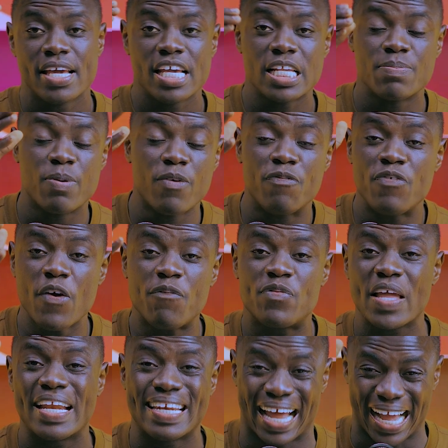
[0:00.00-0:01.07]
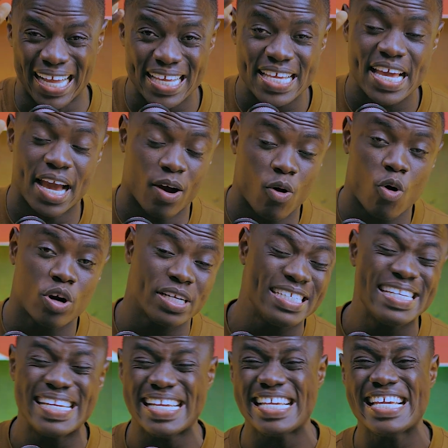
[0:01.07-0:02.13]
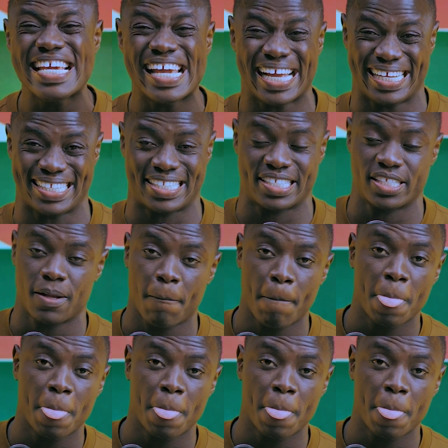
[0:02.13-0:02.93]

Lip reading: It's been 59-year-old years.